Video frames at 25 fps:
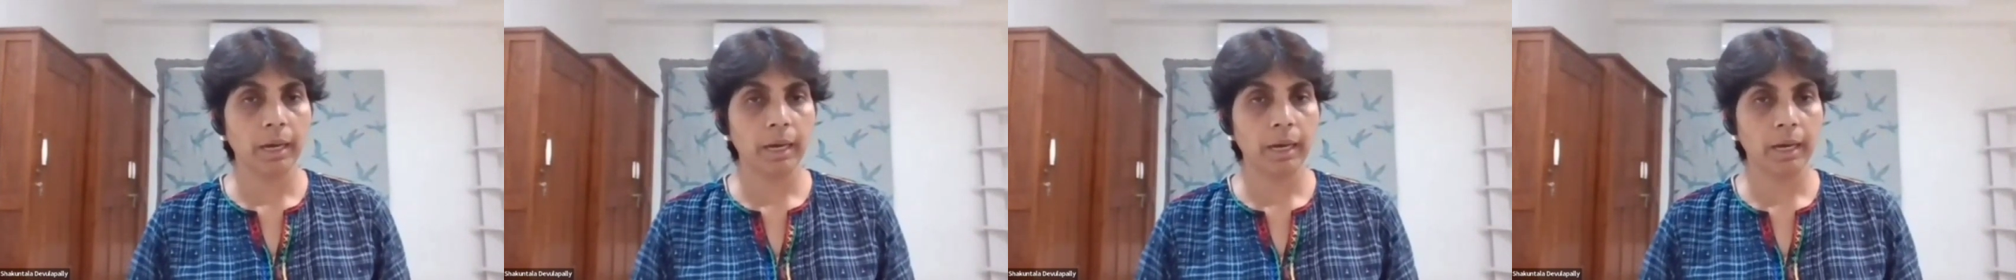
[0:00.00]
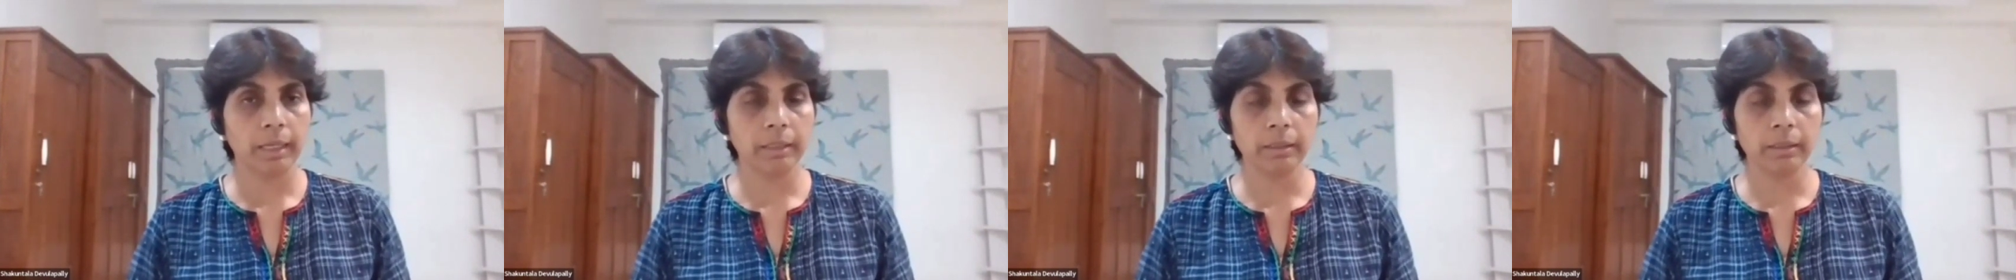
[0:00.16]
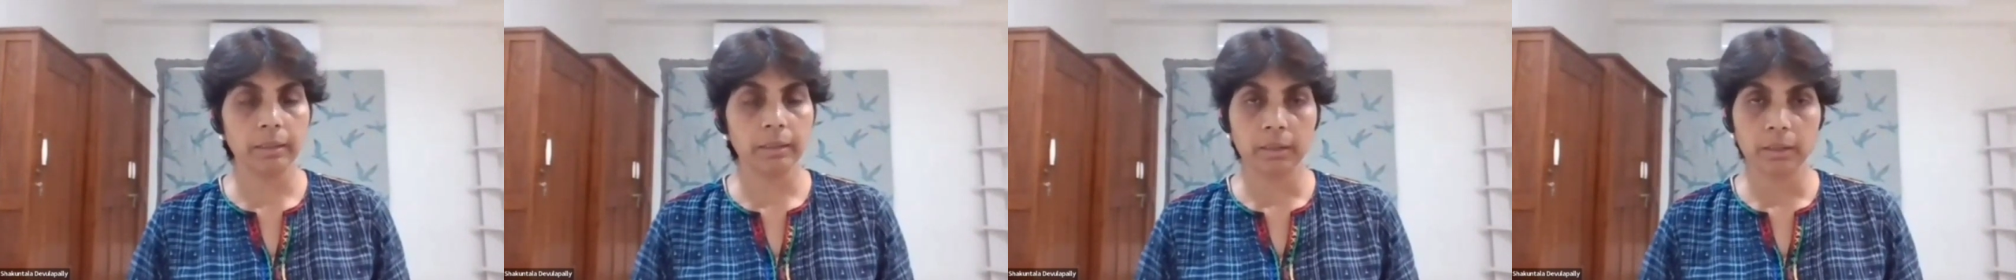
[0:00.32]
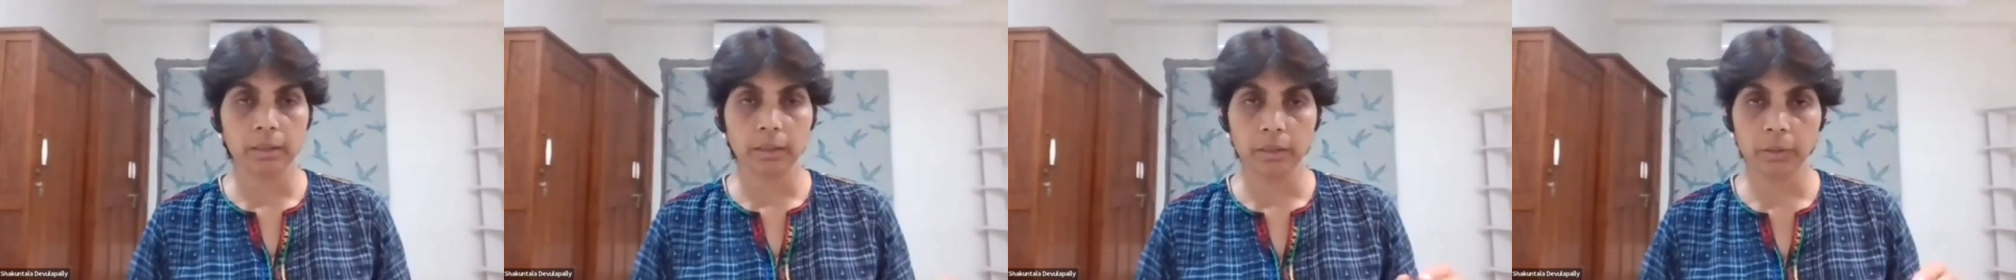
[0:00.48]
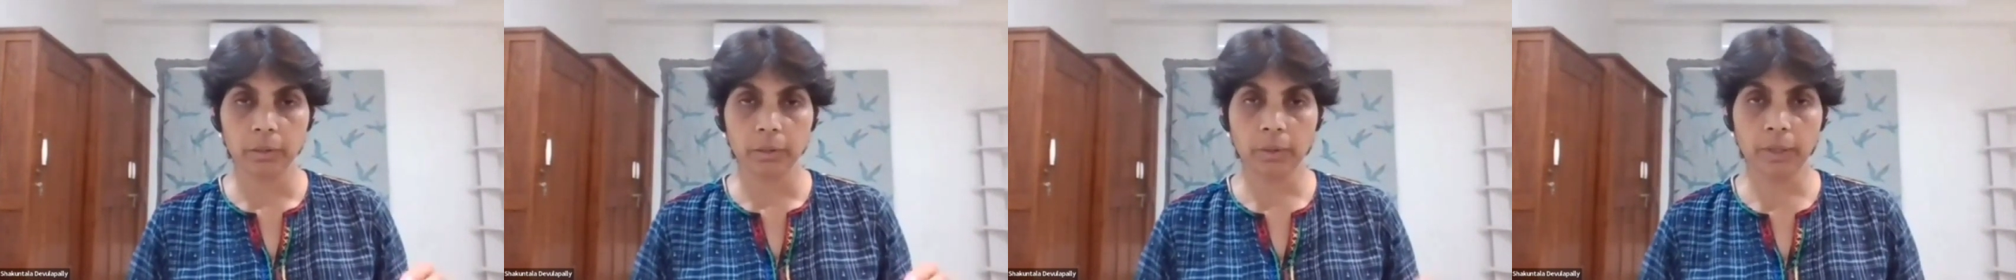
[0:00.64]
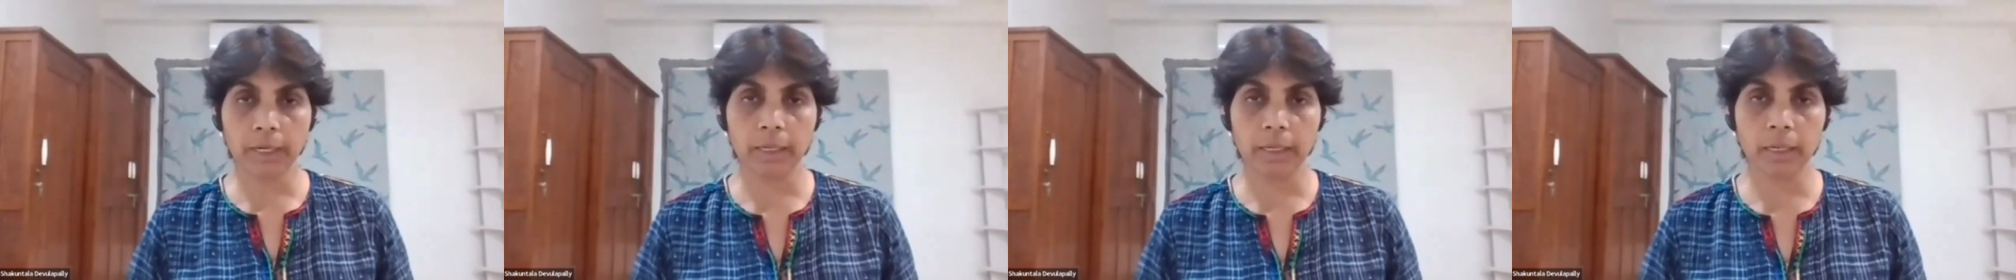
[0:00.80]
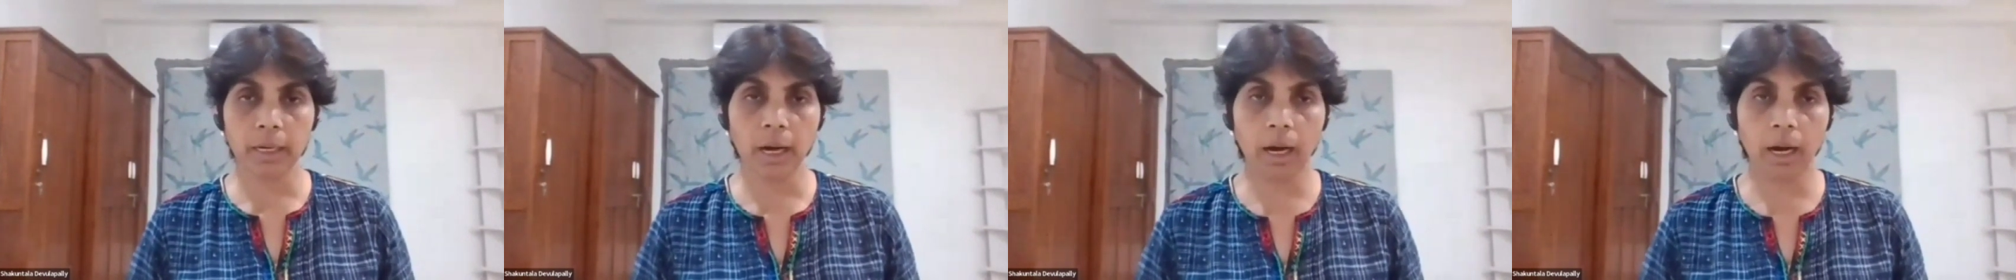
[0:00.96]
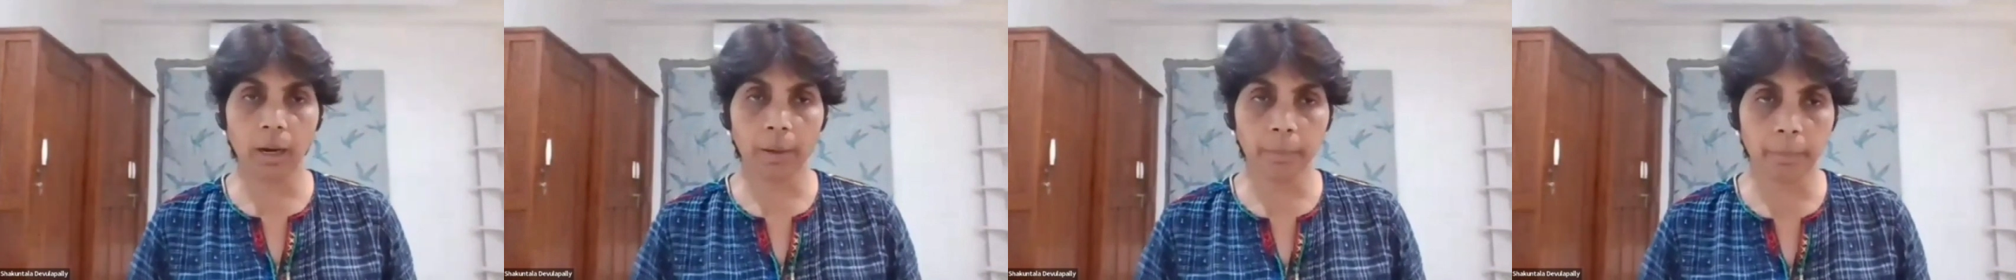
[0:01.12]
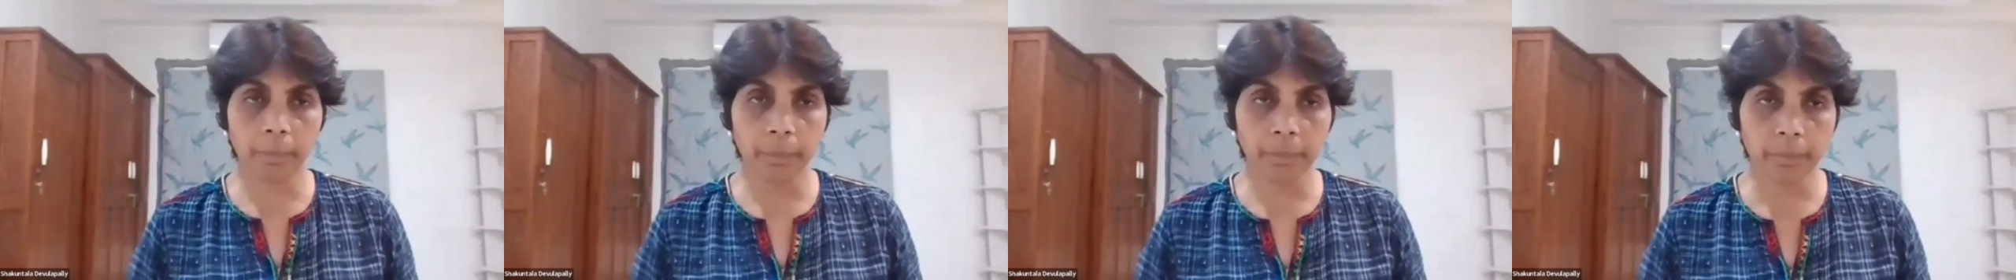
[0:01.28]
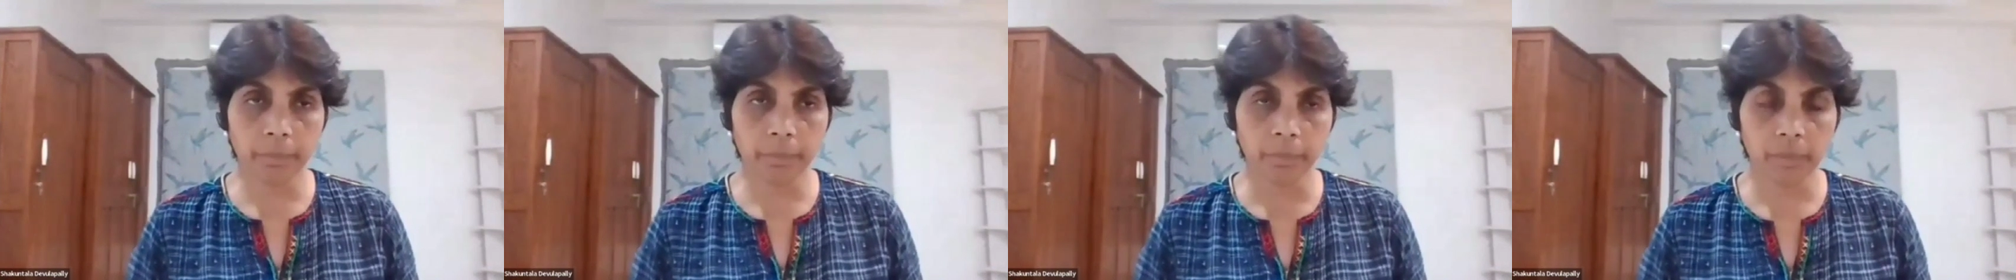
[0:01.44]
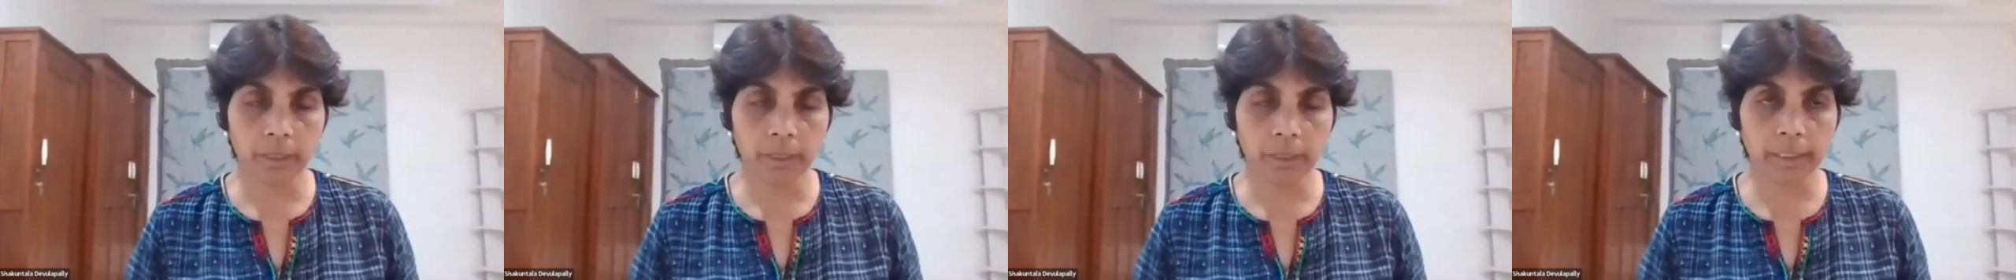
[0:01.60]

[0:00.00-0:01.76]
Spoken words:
and you can hum